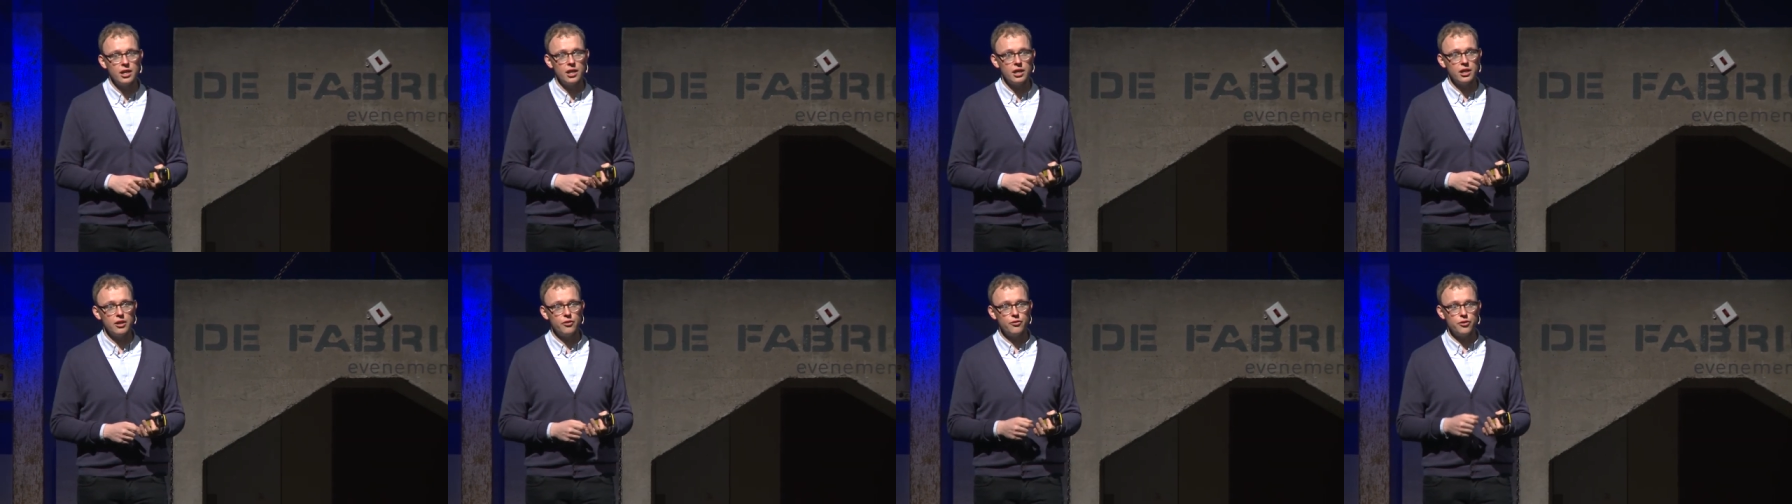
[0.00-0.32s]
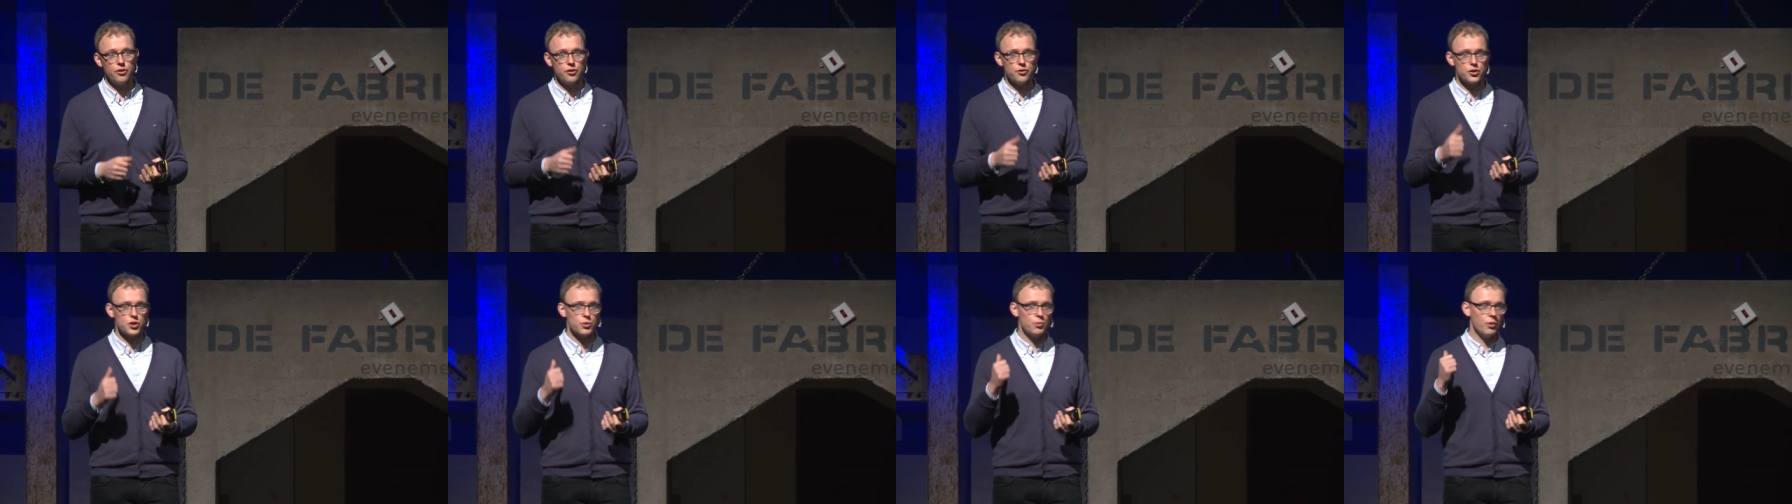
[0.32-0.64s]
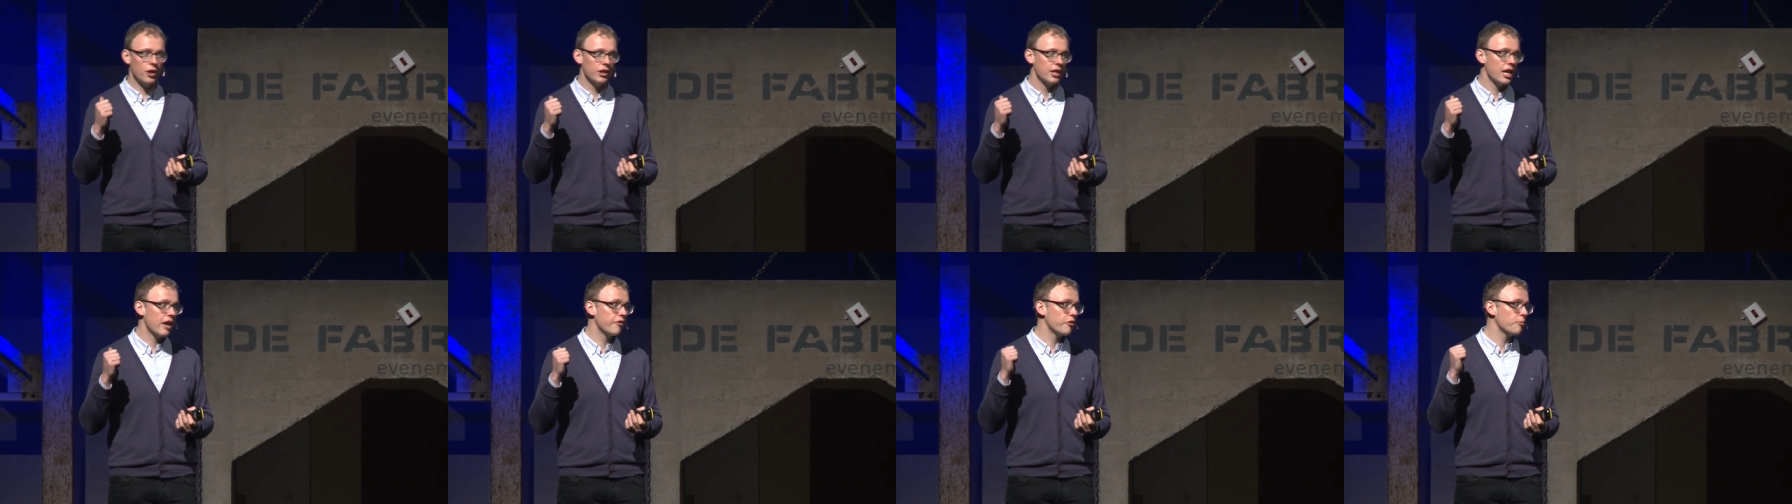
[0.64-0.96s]
And the fifth
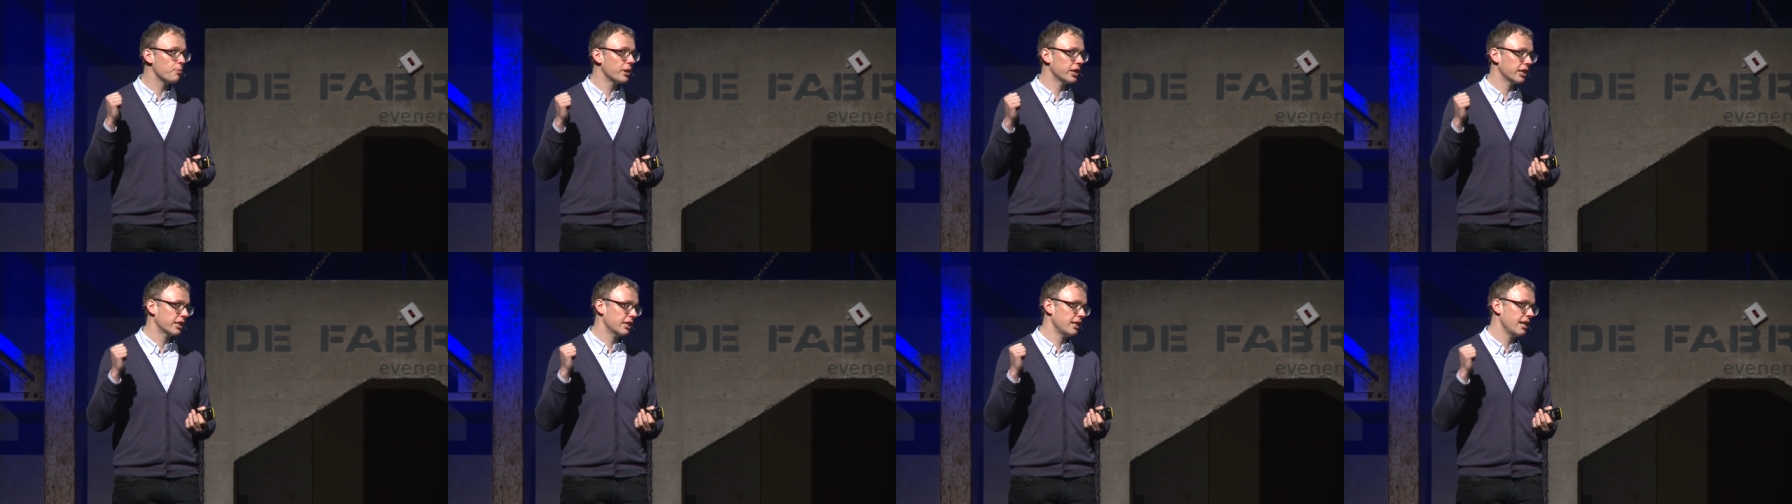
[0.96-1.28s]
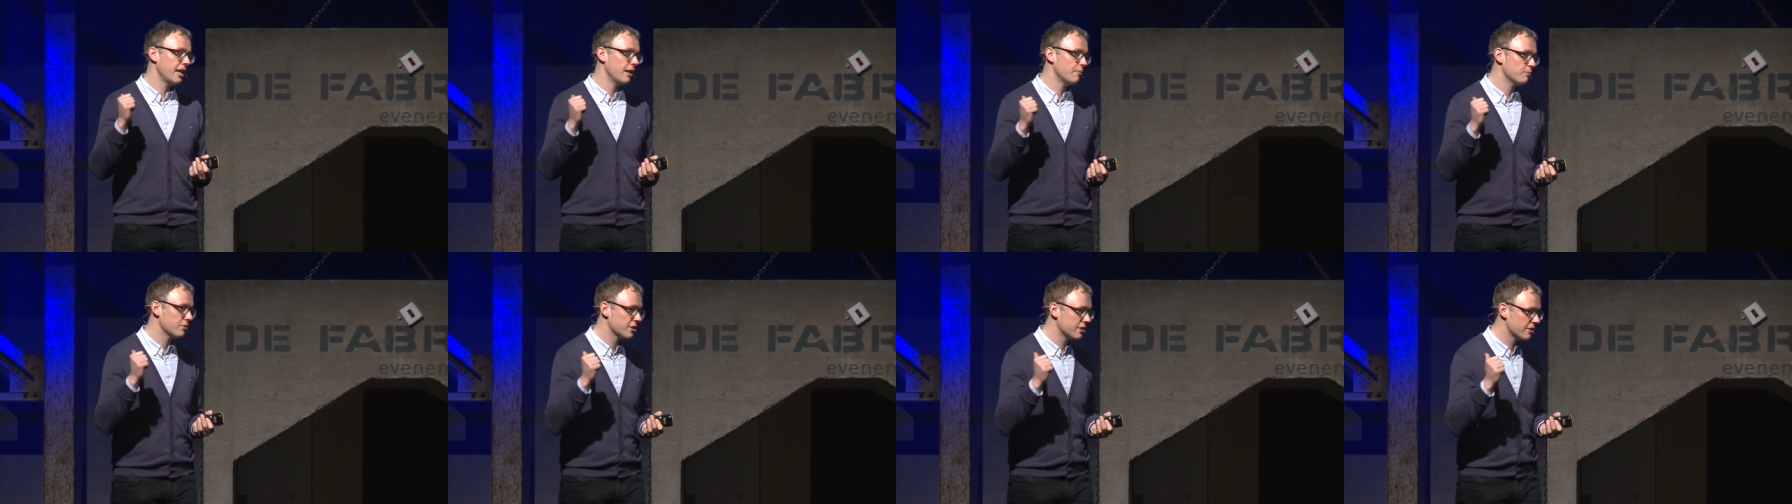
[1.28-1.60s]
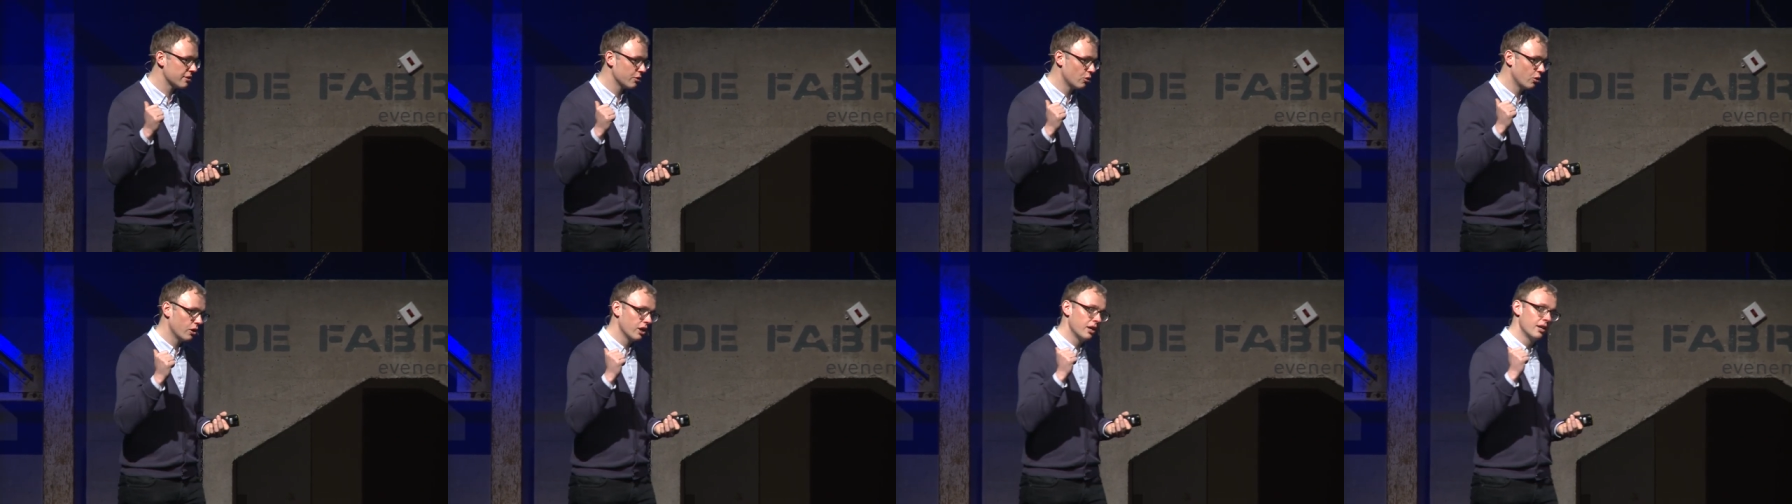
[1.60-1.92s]
one, everybody
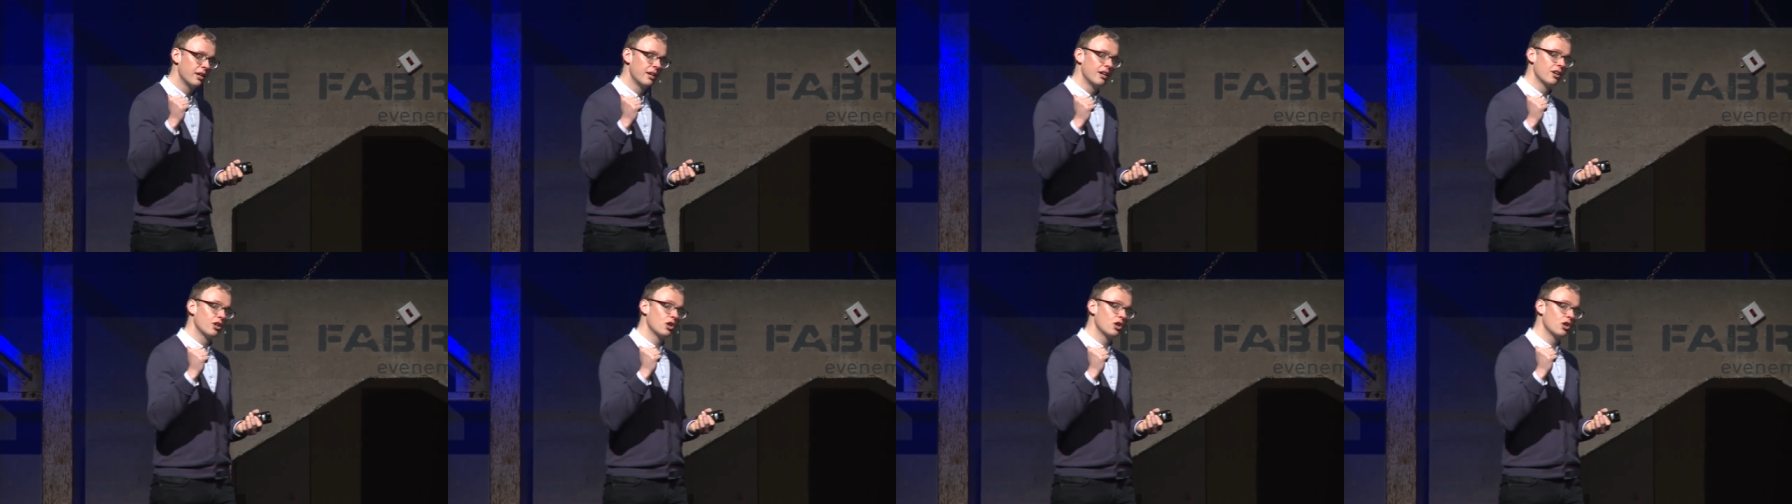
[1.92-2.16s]
claims or